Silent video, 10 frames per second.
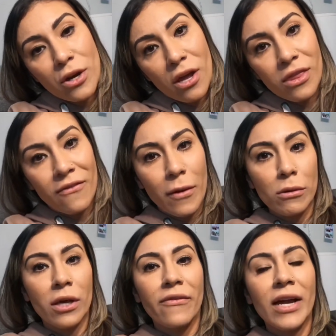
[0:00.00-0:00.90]
Turn on the
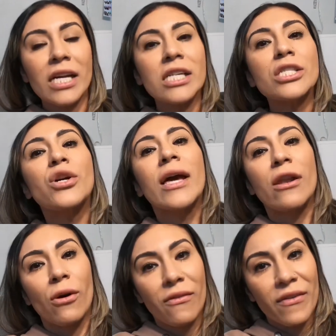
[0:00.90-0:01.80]
bell notification to
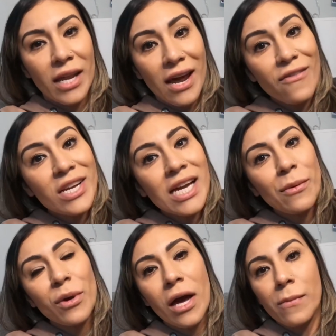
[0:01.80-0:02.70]
get notified every
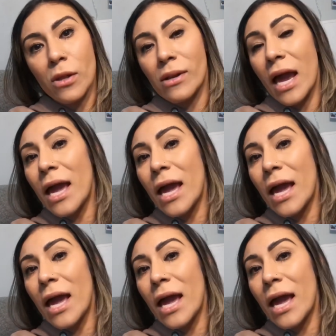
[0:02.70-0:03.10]
time we upload